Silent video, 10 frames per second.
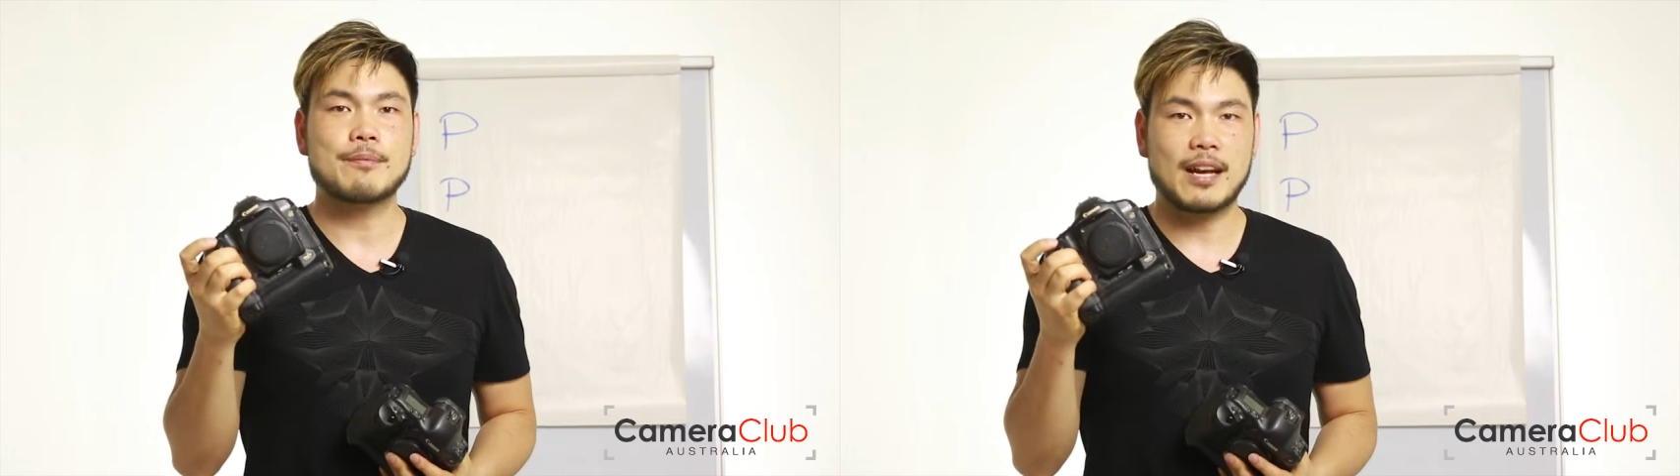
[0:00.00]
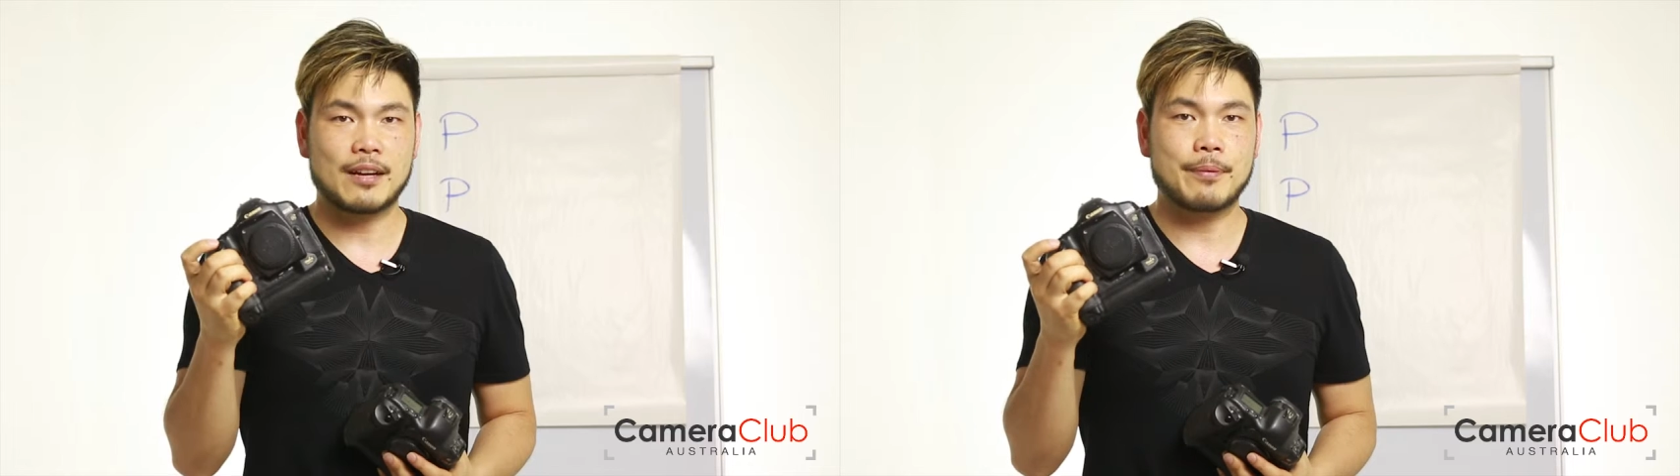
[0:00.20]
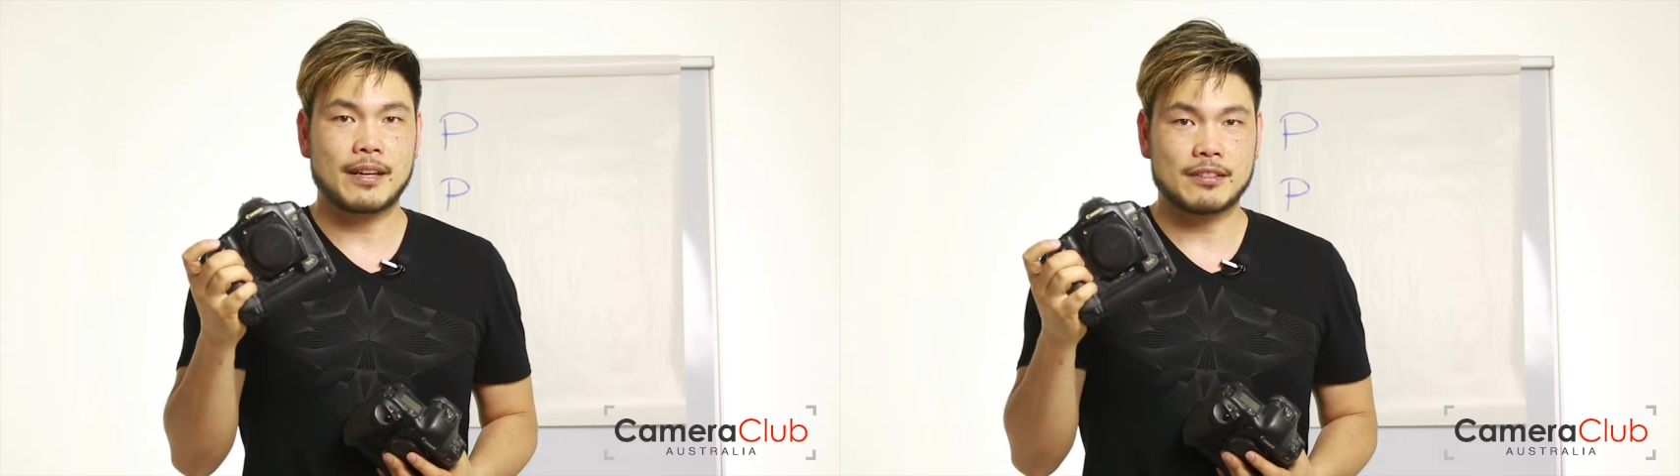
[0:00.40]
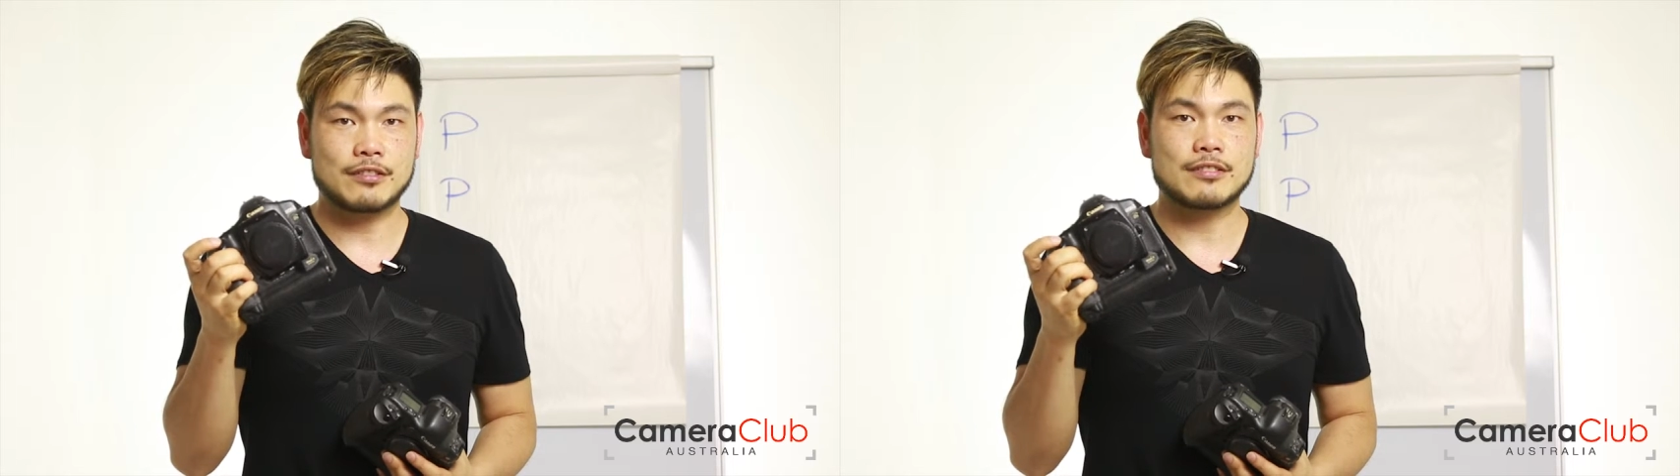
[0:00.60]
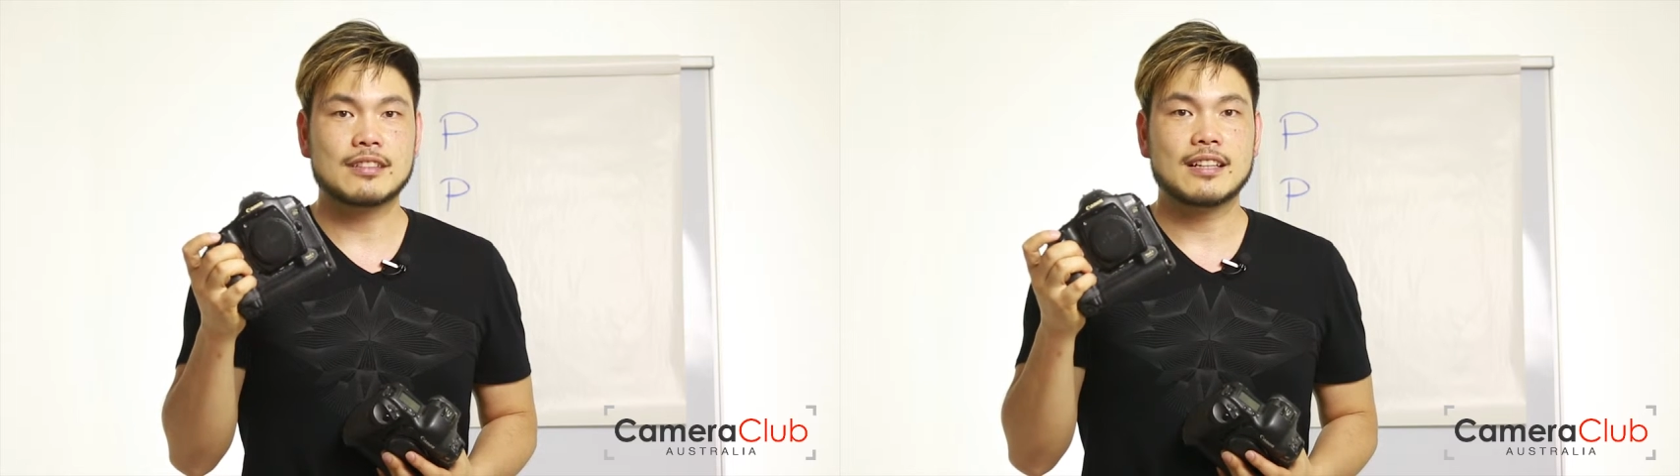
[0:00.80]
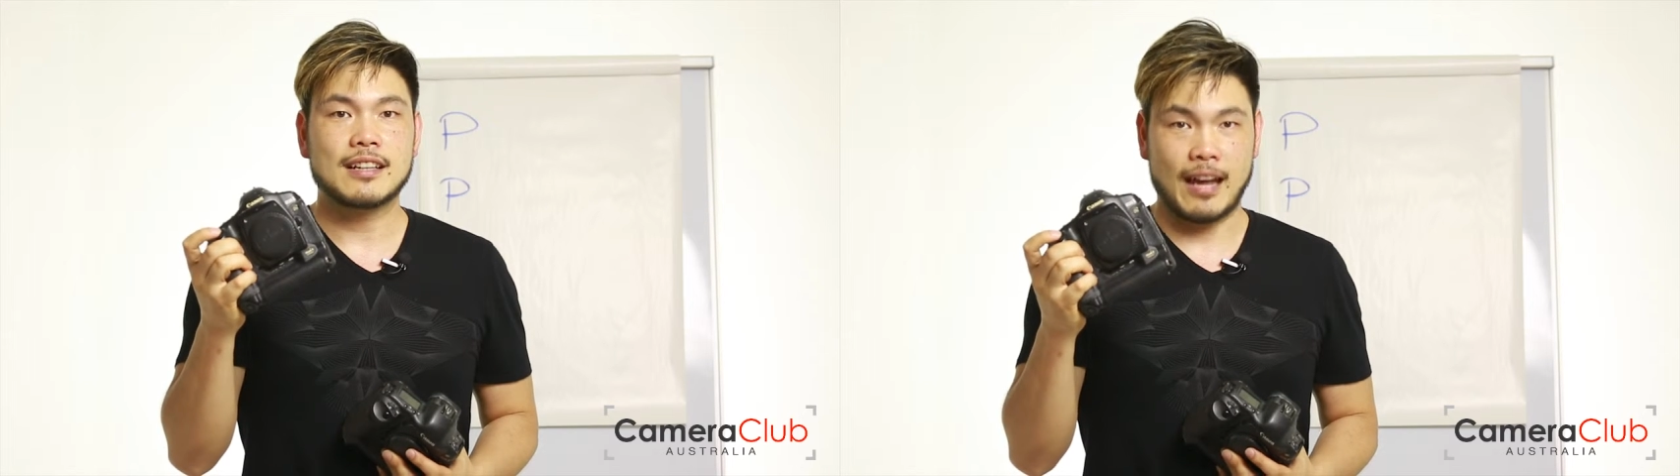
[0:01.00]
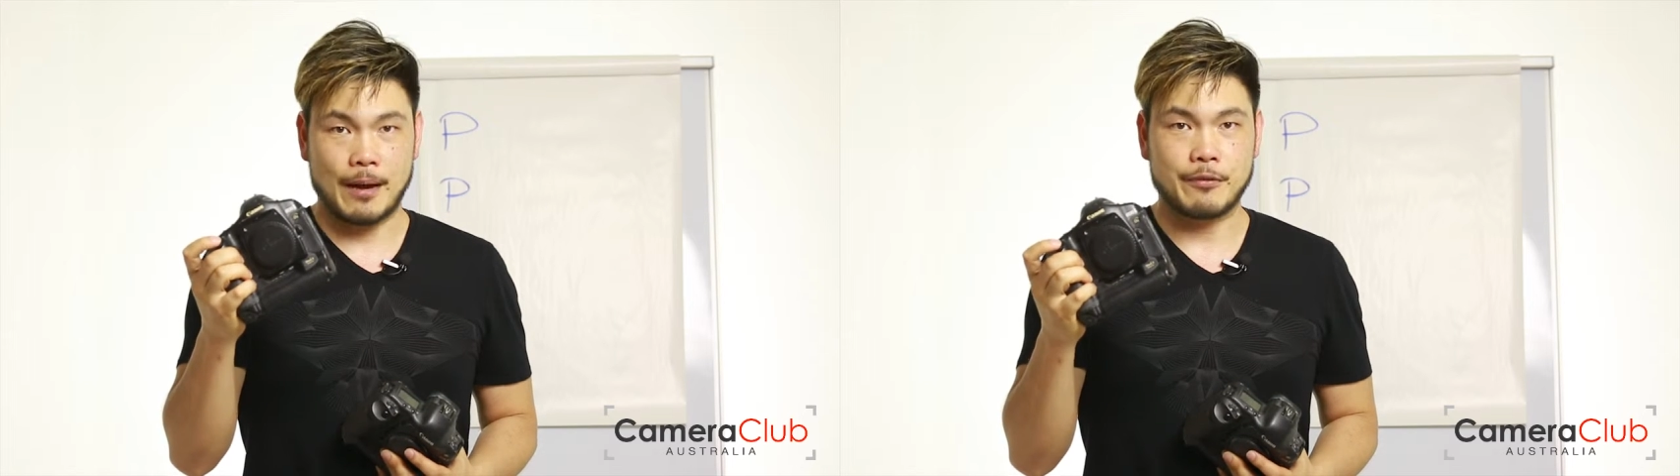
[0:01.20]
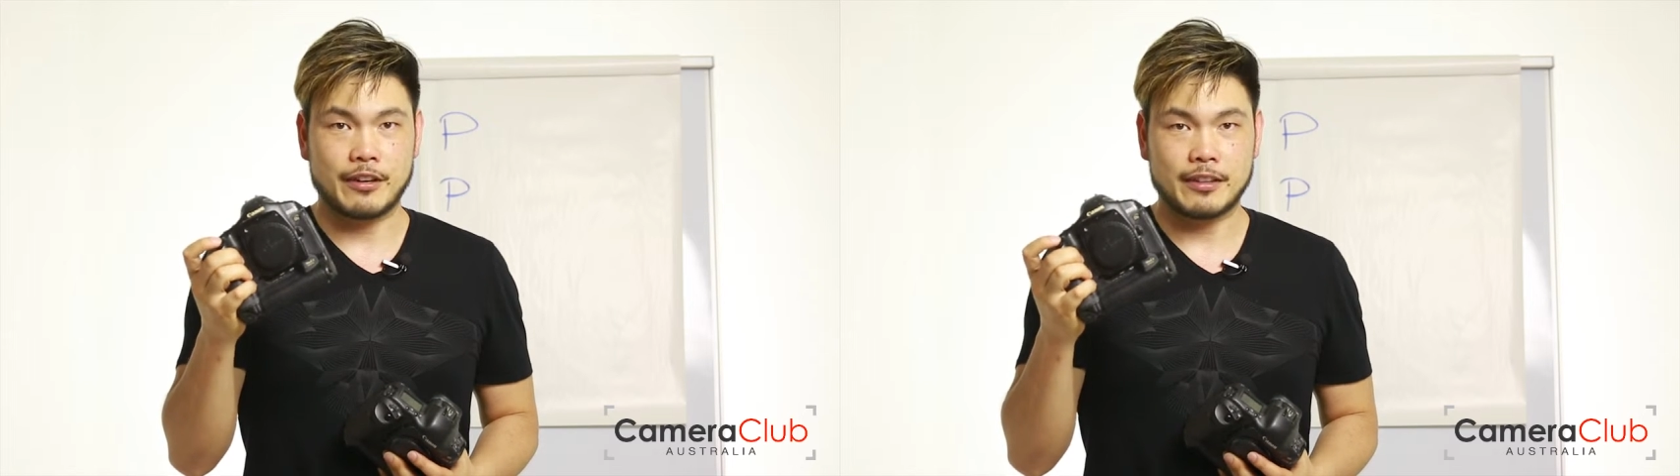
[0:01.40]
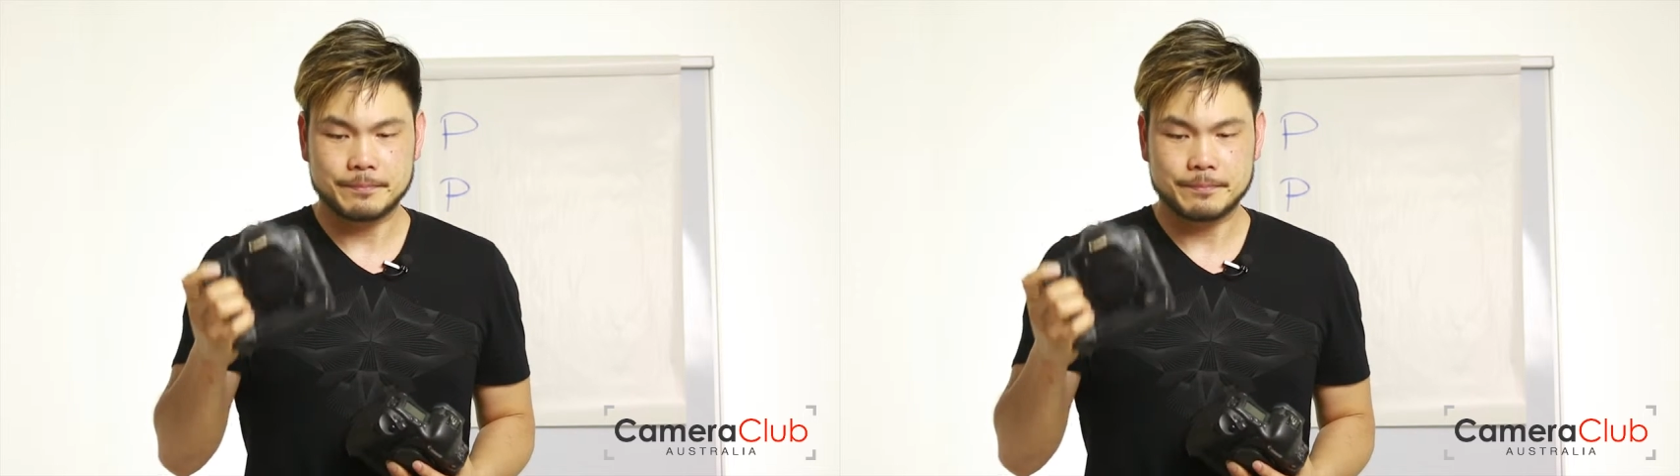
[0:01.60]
megapixel camera.